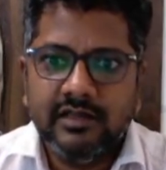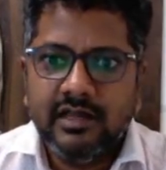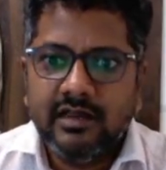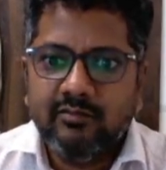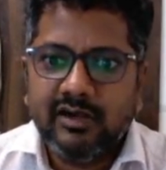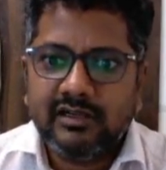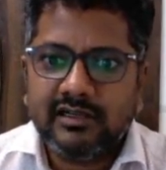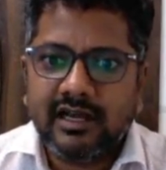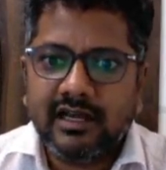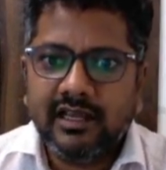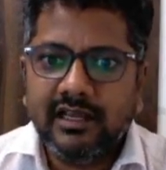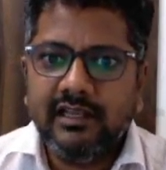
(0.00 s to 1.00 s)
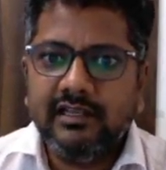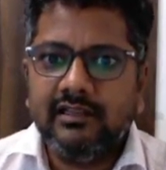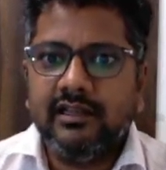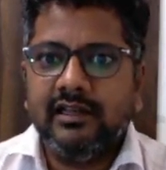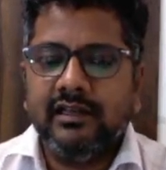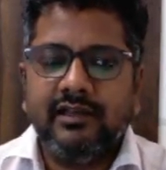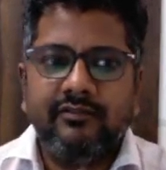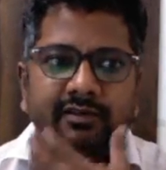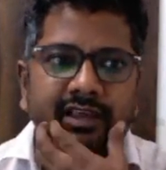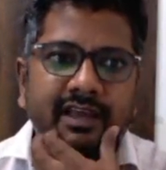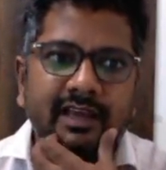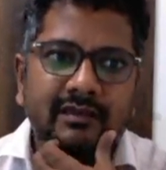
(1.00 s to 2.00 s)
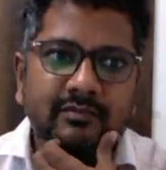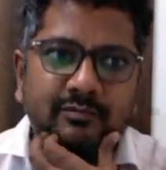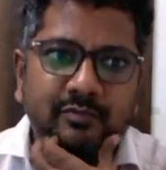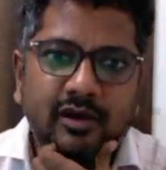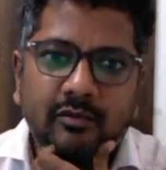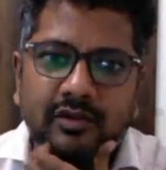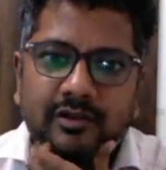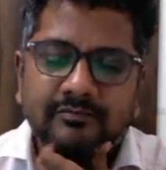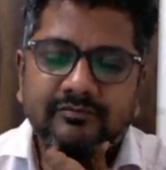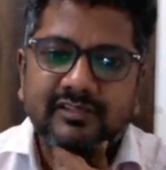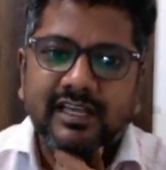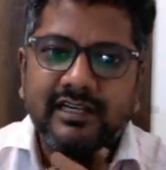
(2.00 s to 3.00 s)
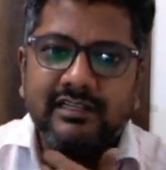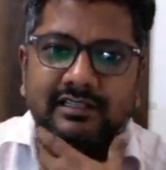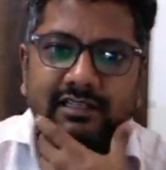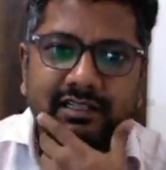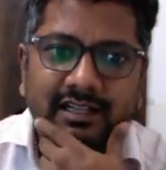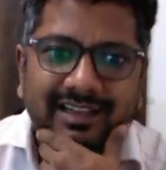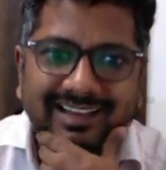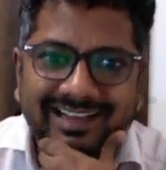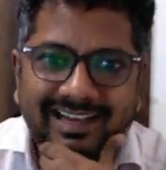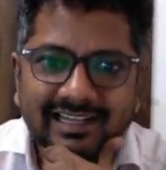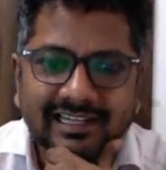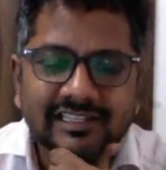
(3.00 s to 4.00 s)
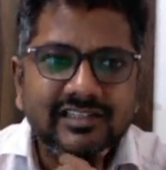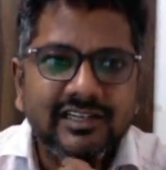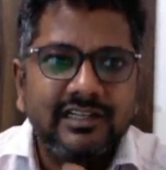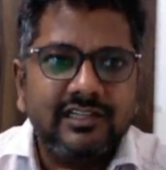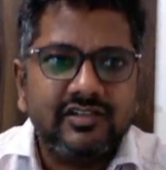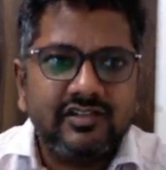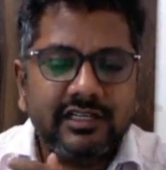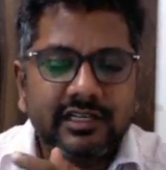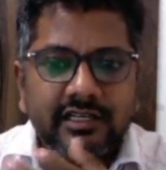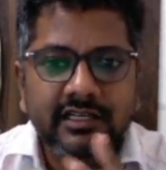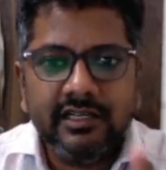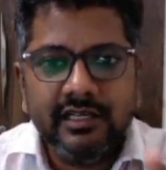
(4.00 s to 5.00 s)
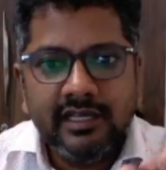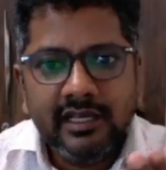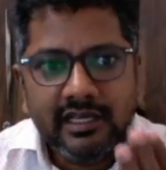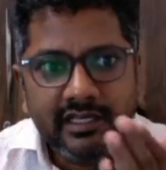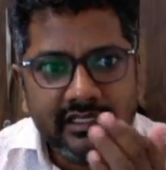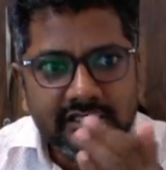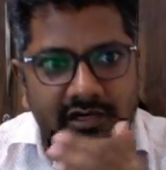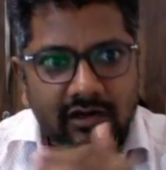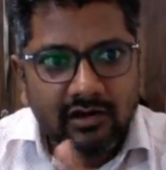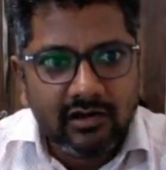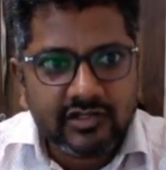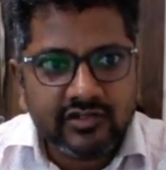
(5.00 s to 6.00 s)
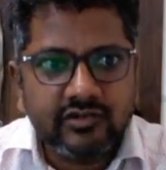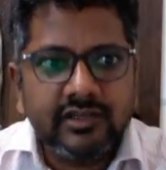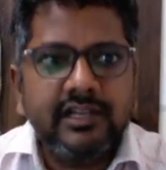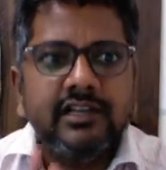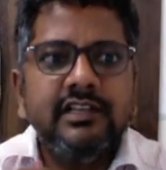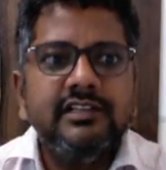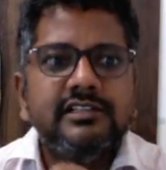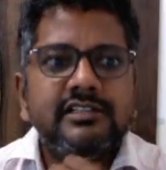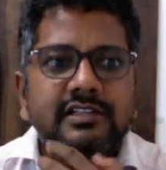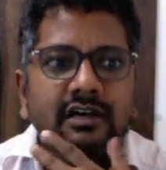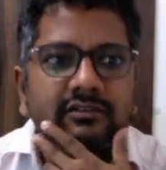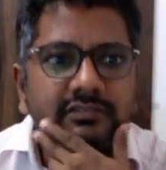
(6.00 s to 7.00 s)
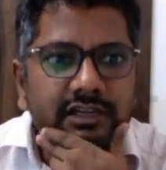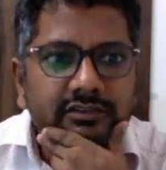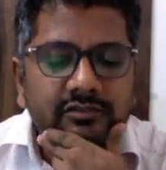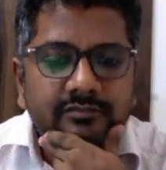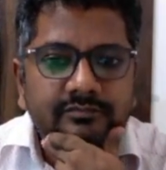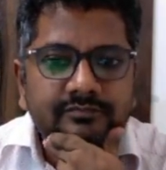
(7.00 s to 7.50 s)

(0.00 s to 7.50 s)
But again, we have a problem that lattice energy is also decreases down the group.